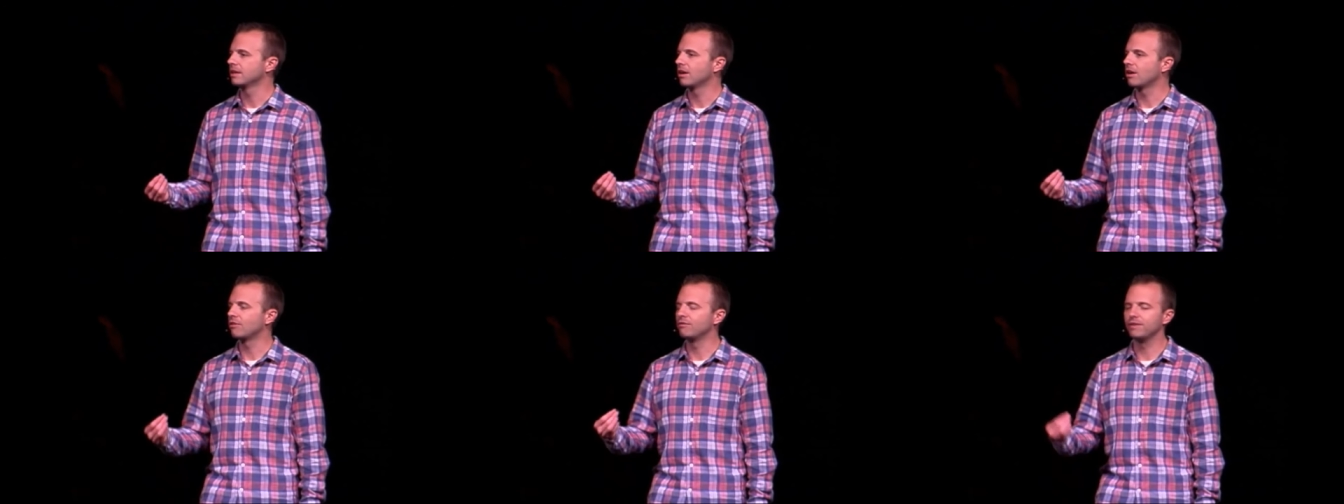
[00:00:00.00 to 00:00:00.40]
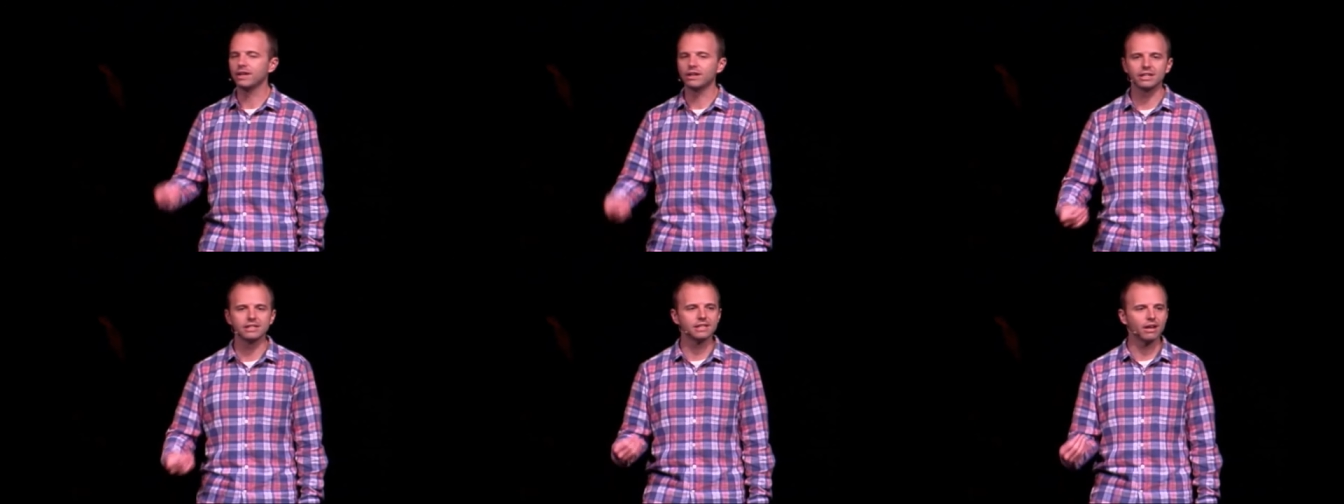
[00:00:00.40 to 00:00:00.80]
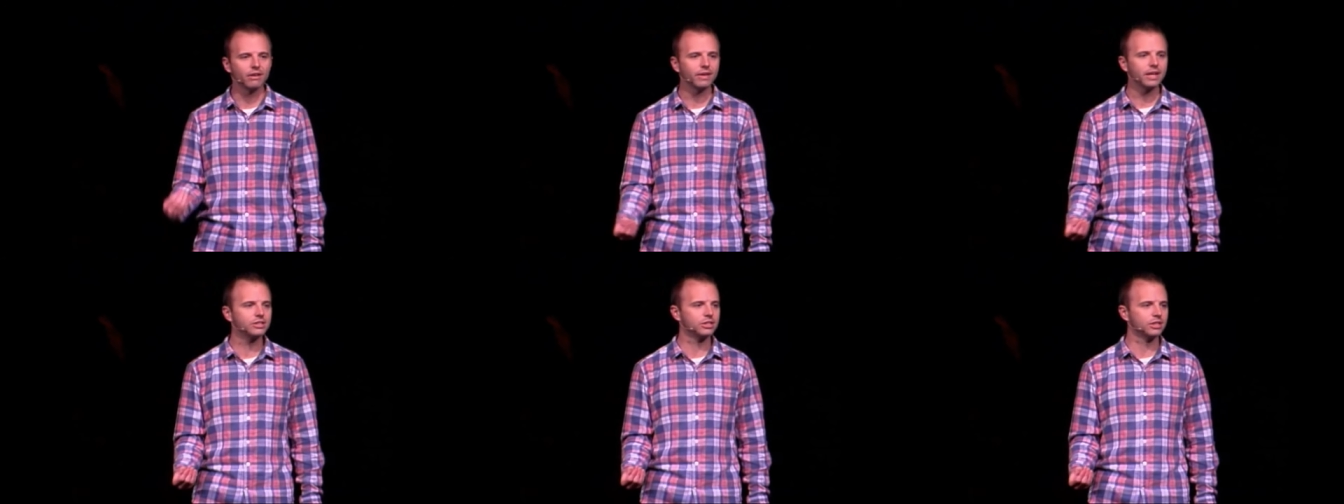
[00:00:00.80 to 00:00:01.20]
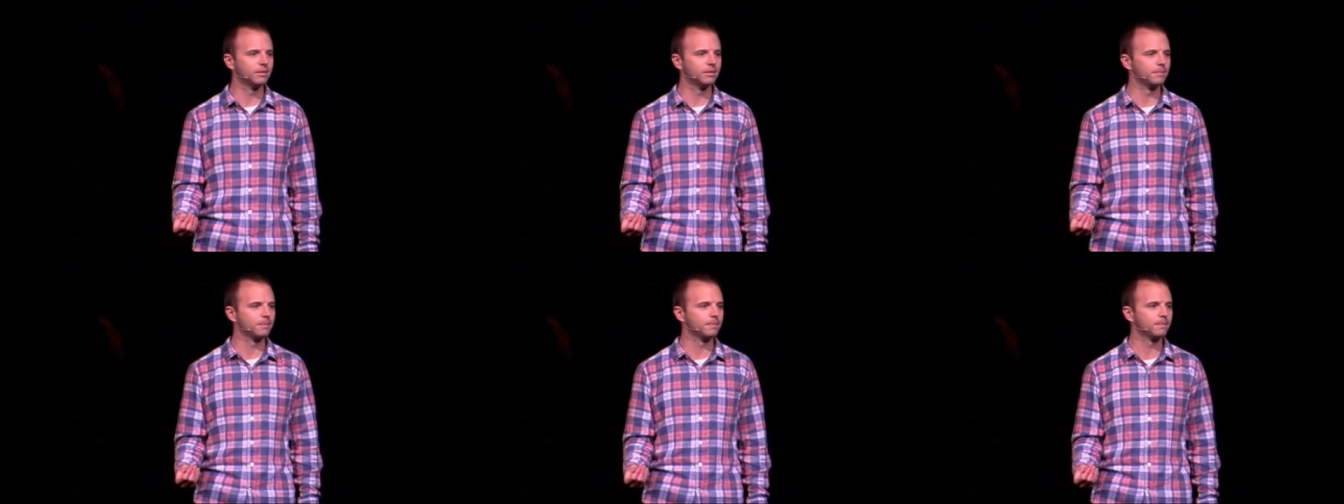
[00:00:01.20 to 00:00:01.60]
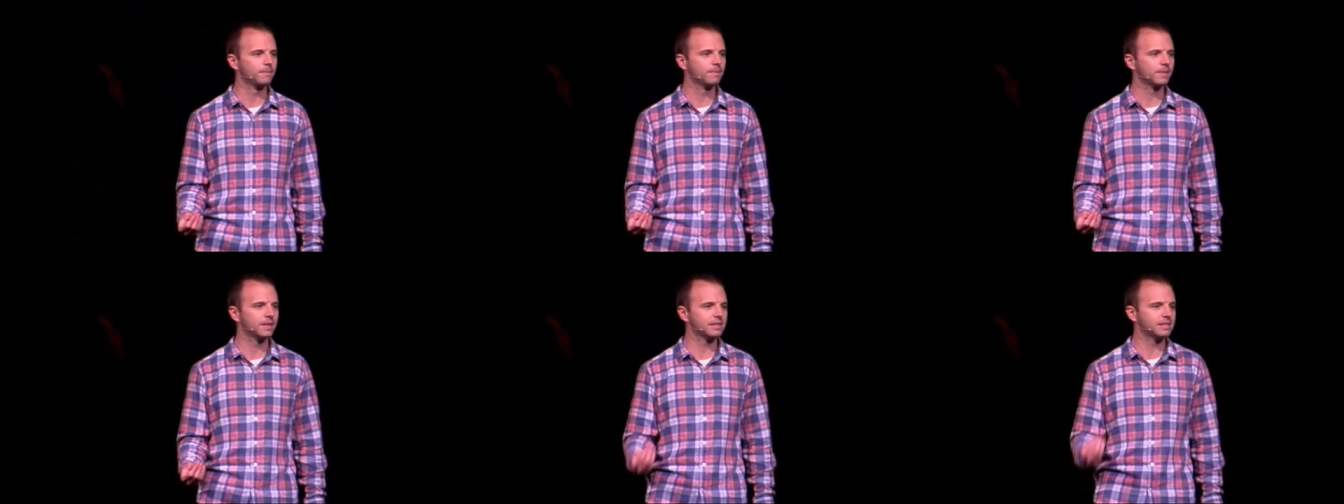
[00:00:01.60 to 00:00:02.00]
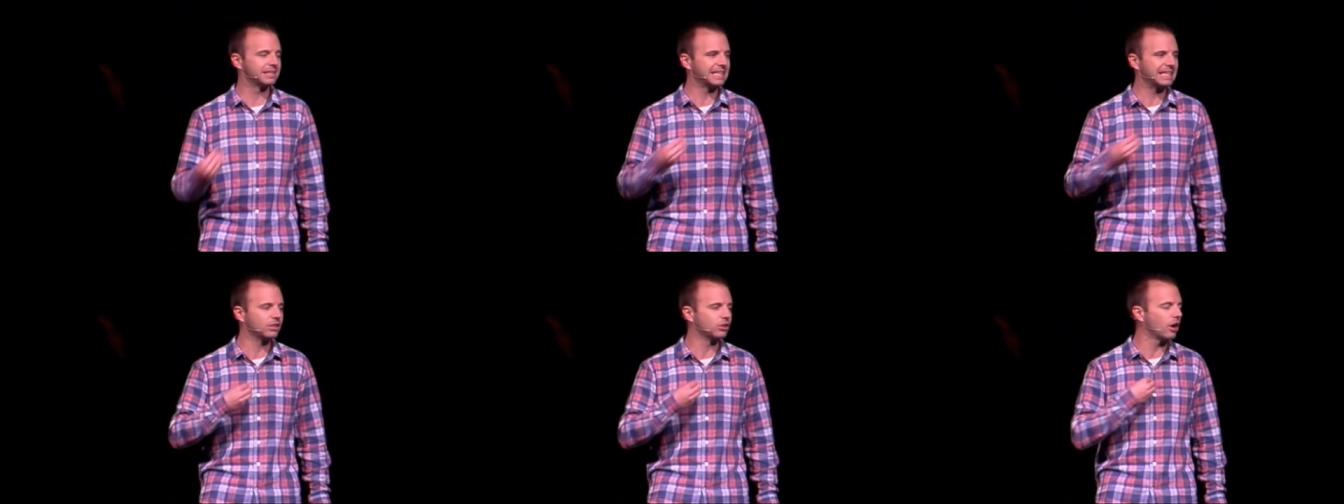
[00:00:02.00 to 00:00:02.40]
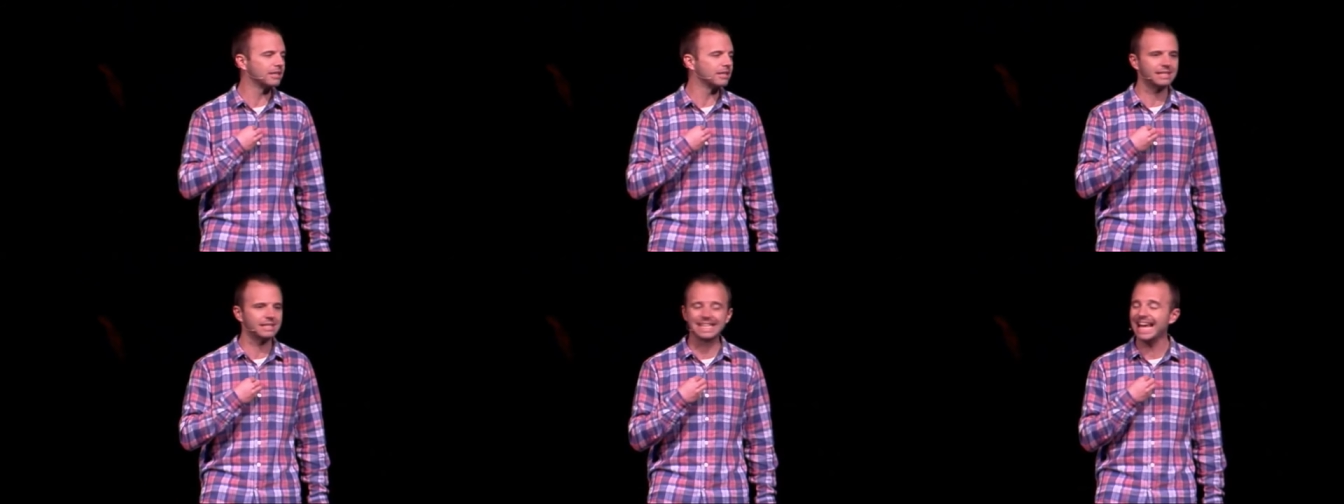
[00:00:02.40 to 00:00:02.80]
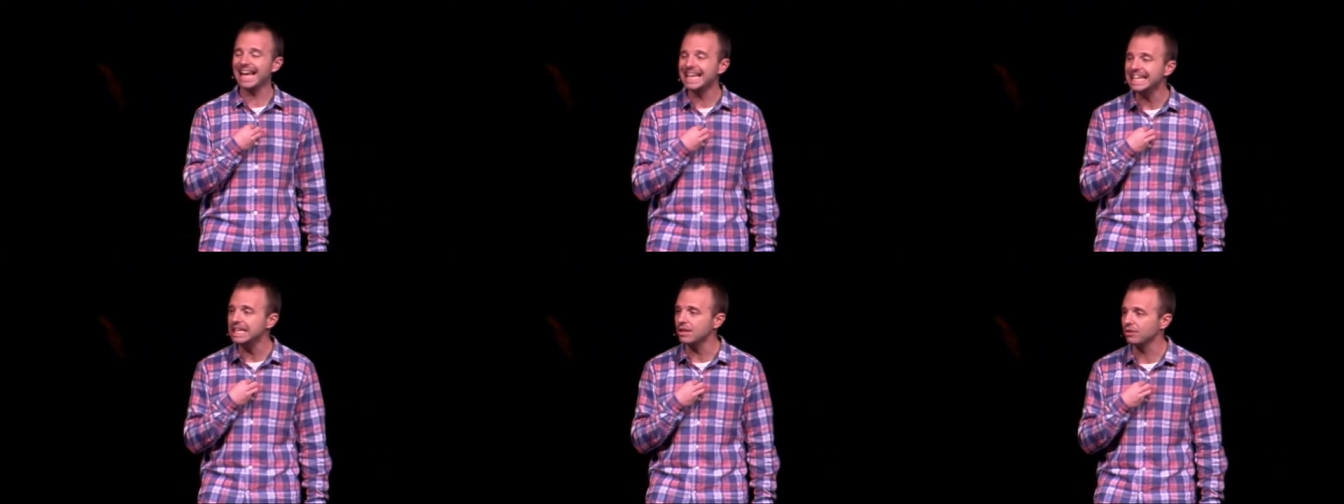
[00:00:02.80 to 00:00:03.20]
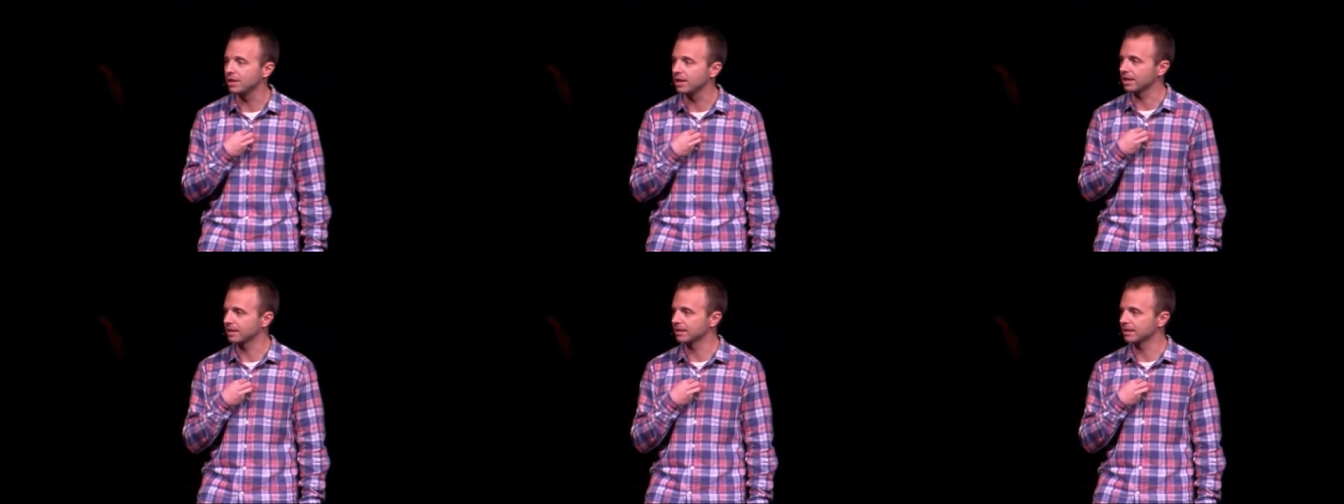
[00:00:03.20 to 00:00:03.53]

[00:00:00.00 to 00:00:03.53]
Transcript: our very salvation because it didn't cost us anything.